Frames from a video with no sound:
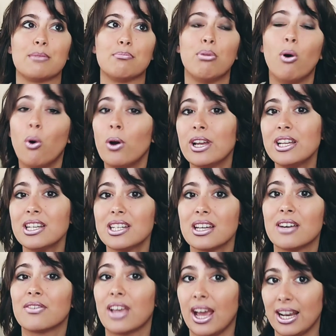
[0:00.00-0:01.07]
The point
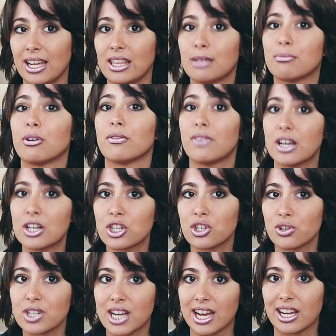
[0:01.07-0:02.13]
of getting the
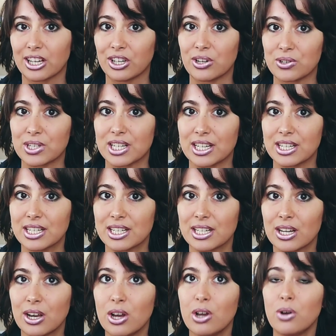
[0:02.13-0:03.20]
professional
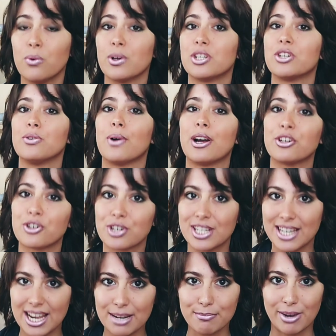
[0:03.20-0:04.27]
diagnosis was to
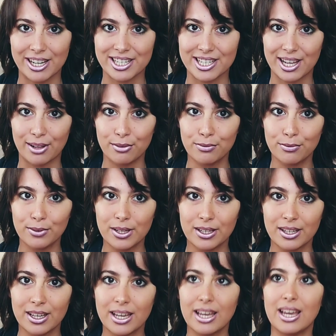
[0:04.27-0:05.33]
understand myself
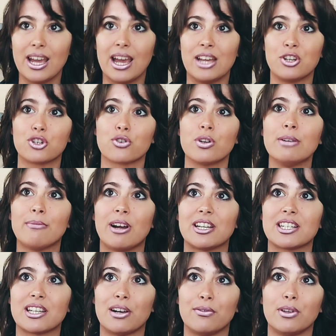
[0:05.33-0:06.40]
and treat
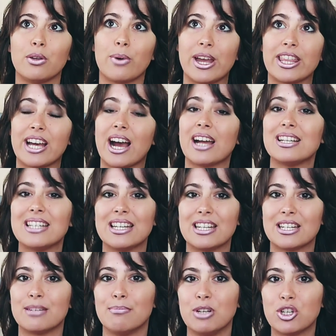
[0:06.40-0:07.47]
myself in the way that I
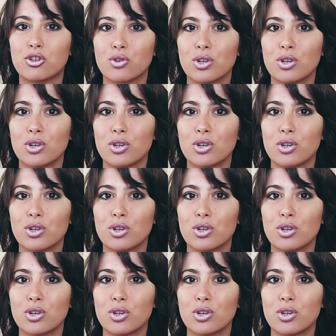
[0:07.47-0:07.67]
needed to be